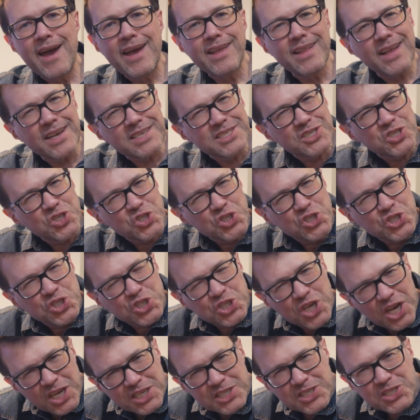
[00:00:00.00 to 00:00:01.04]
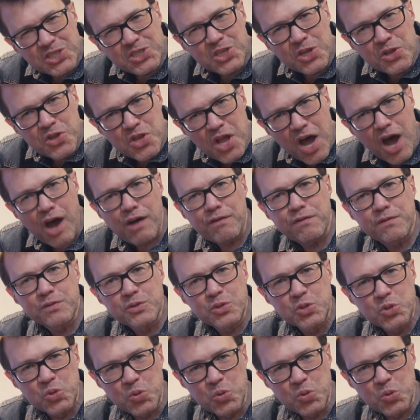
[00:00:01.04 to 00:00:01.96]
it has just enough